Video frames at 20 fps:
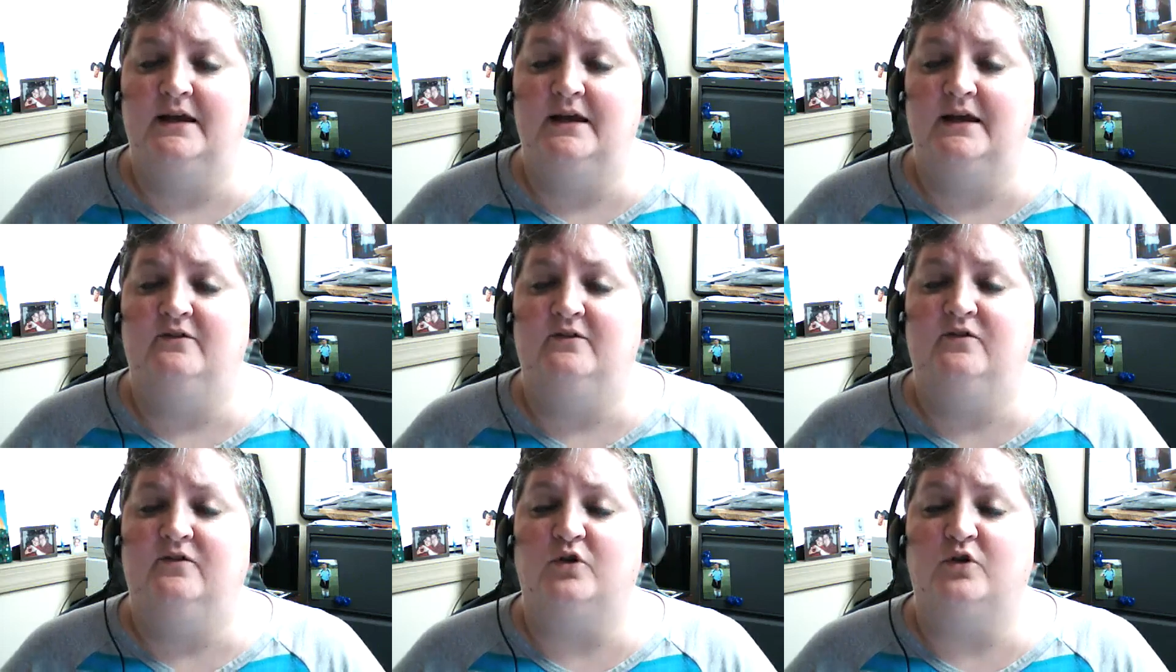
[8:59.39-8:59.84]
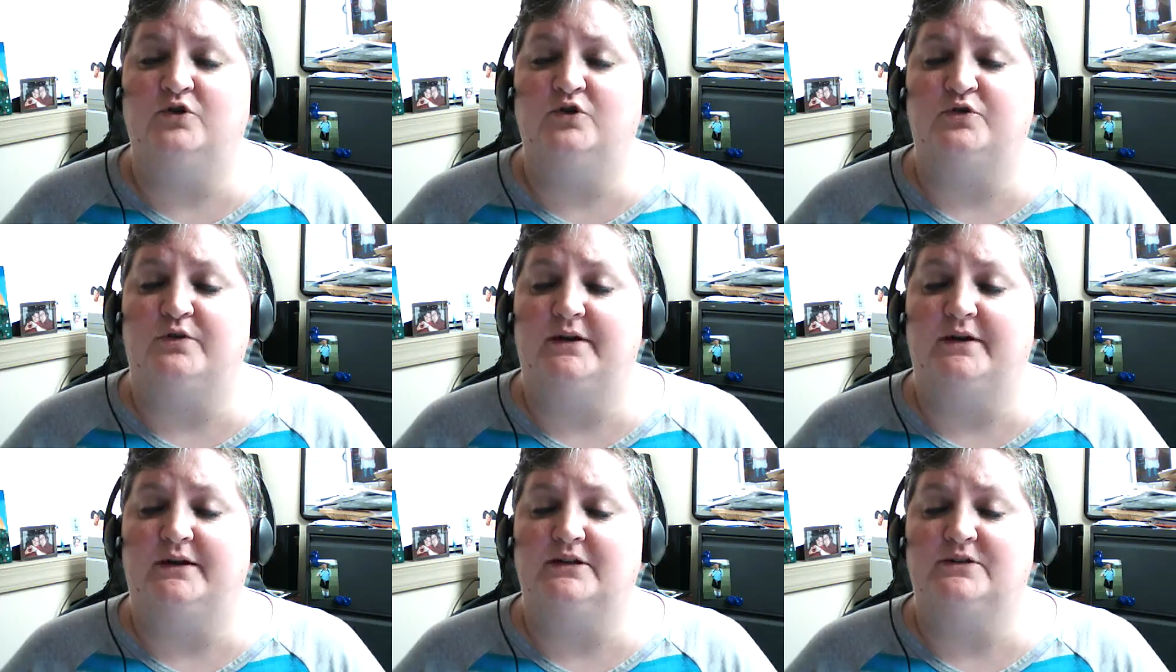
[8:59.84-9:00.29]
for
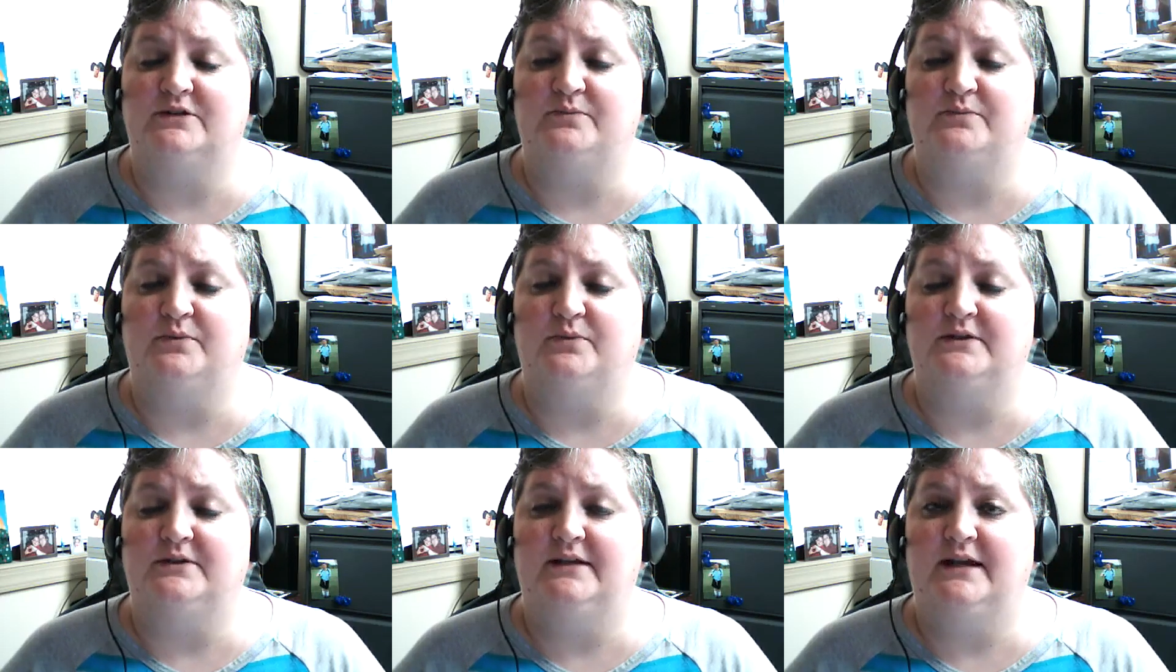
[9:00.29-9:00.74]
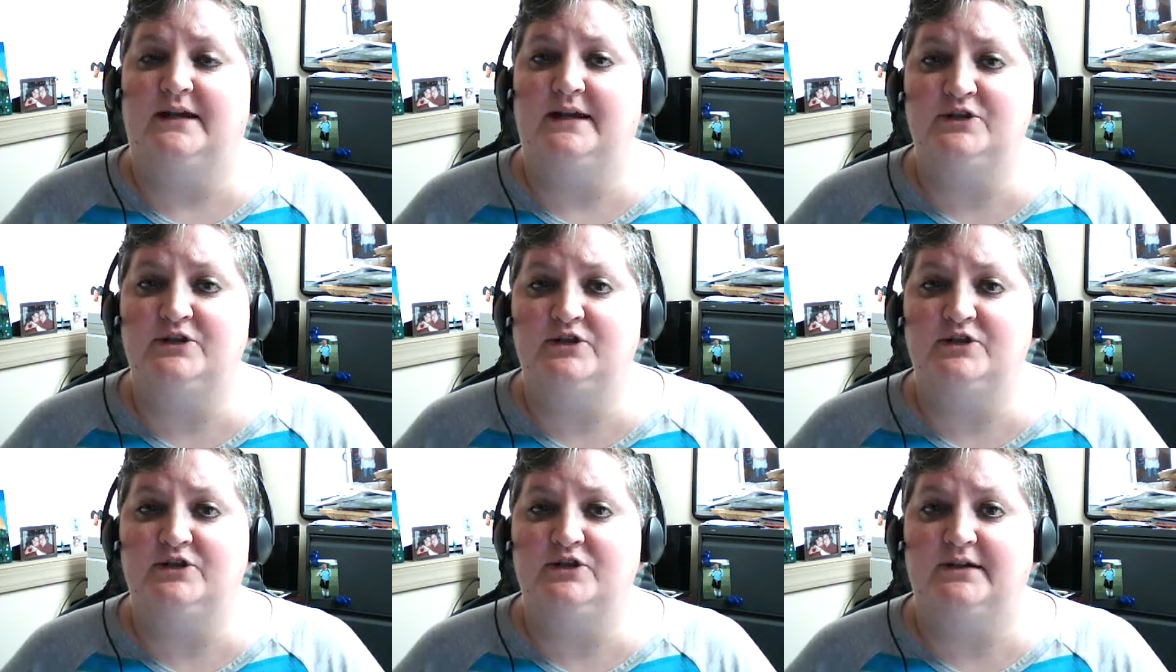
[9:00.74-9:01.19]

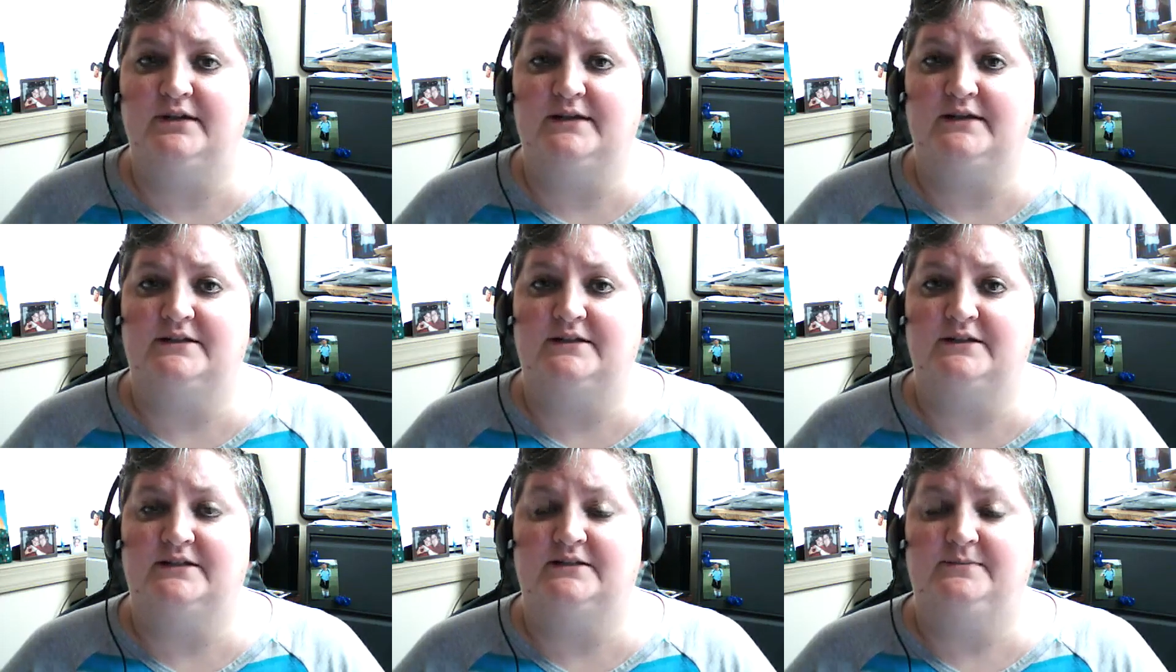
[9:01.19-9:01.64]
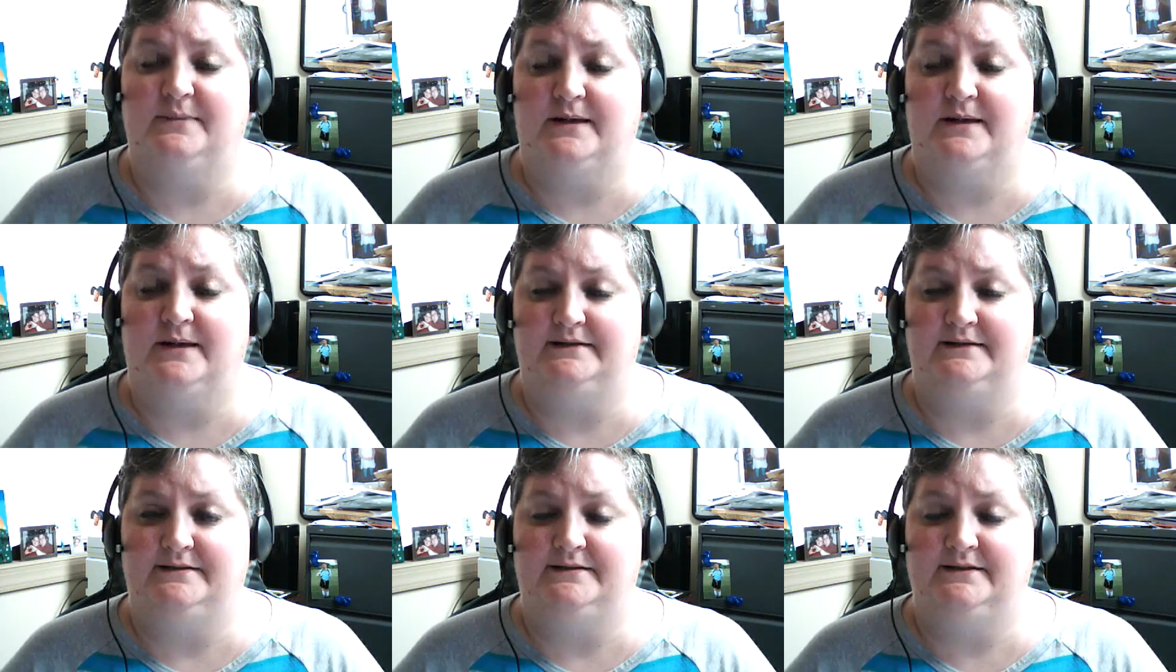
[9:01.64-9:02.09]
transportation
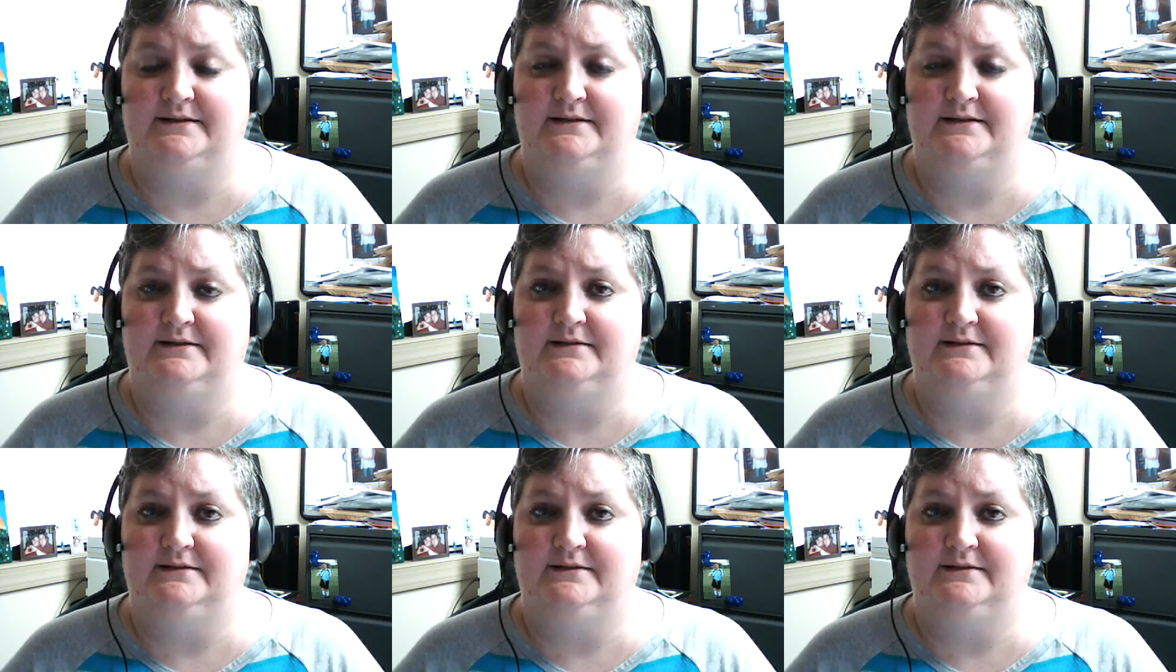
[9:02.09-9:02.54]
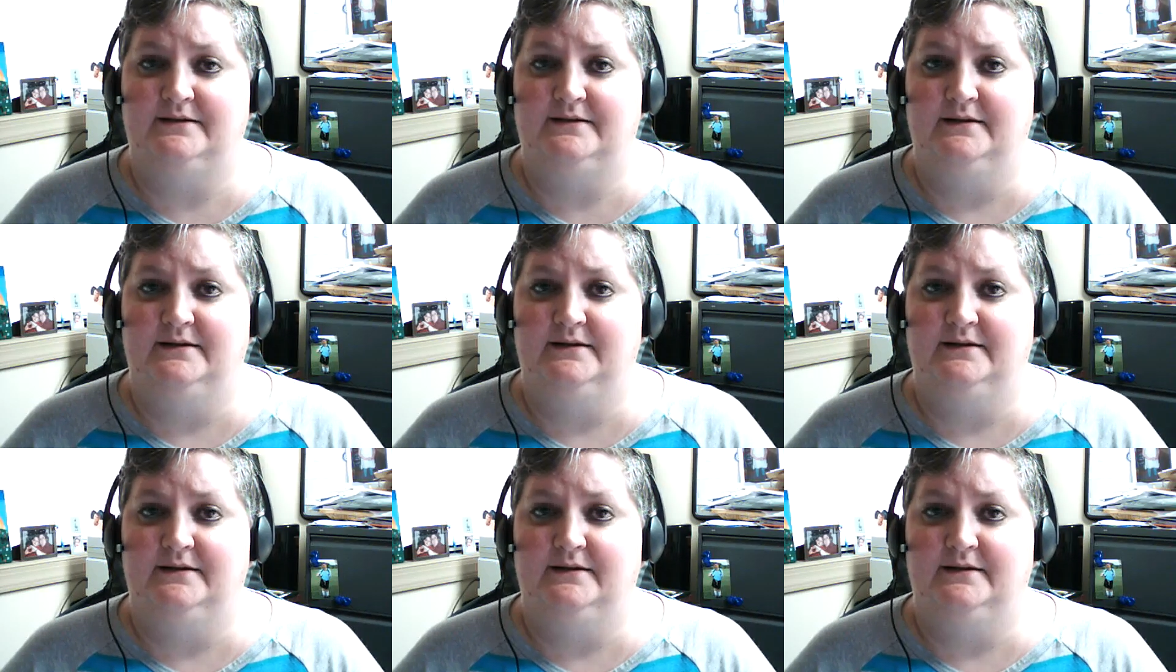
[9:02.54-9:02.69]
expenses,